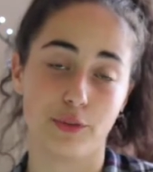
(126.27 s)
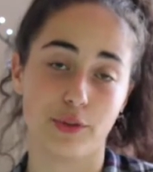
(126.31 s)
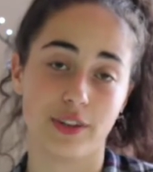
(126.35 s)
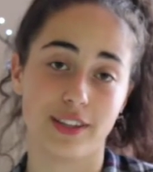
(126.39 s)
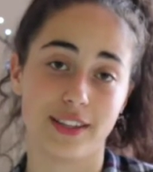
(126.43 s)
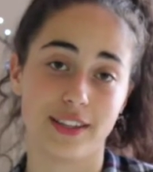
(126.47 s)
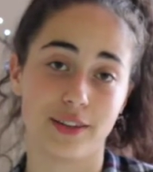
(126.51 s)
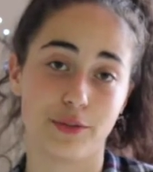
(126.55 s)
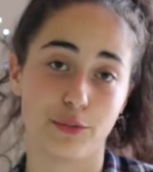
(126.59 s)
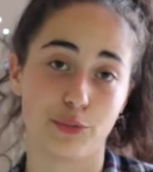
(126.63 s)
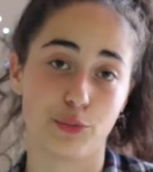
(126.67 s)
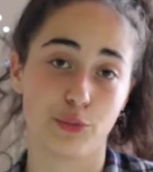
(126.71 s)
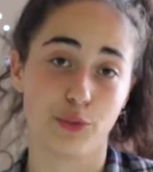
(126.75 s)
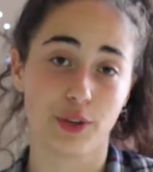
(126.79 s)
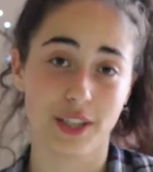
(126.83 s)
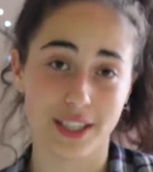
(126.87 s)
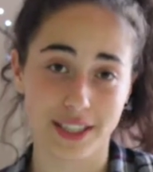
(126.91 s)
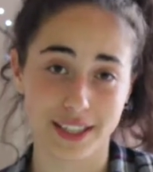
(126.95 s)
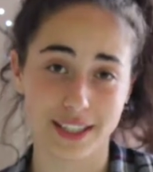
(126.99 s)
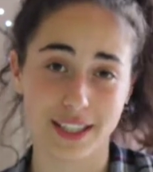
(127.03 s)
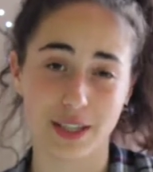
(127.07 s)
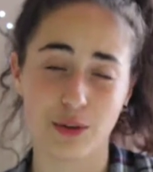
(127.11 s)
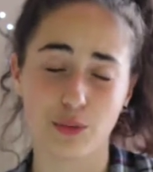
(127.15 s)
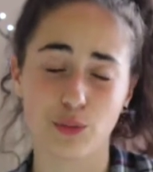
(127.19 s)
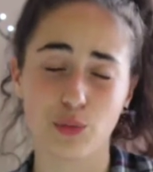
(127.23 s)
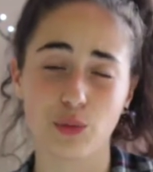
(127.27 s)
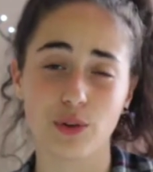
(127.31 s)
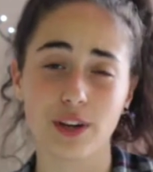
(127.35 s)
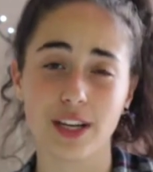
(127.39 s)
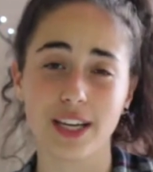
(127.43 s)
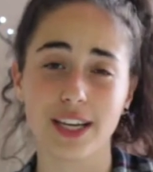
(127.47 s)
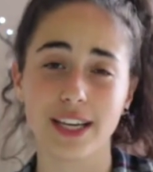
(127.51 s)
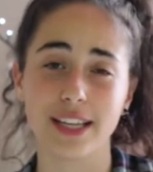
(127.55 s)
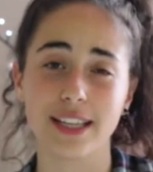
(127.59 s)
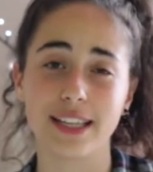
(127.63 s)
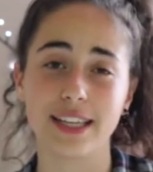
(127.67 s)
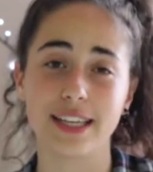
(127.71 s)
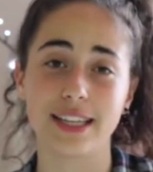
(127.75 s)
really, really,
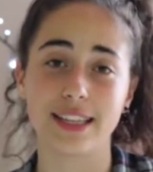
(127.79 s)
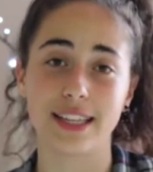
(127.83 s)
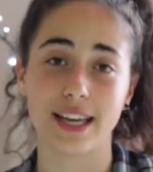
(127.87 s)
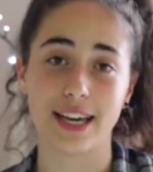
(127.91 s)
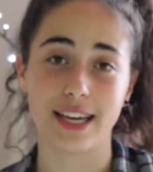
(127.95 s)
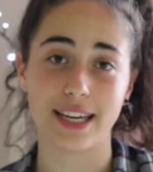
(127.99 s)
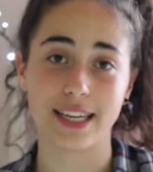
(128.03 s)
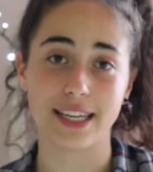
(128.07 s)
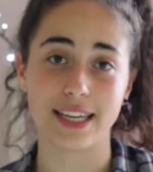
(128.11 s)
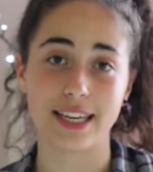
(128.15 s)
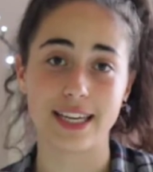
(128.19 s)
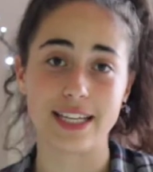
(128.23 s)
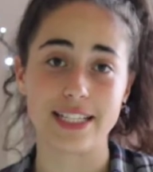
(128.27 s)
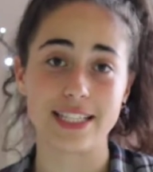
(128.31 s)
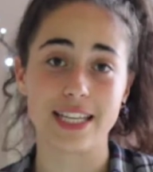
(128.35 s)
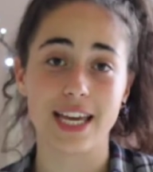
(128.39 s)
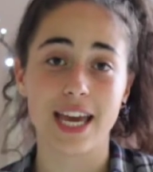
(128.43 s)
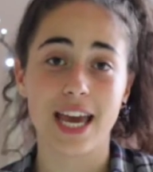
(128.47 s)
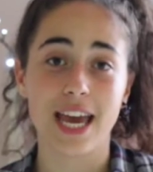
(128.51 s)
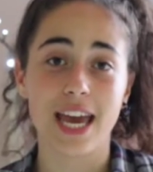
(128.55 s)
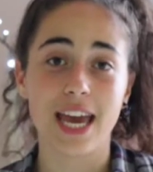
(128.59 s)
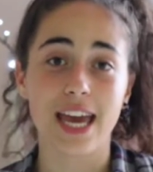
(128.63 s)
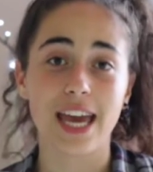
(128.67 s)
really like it,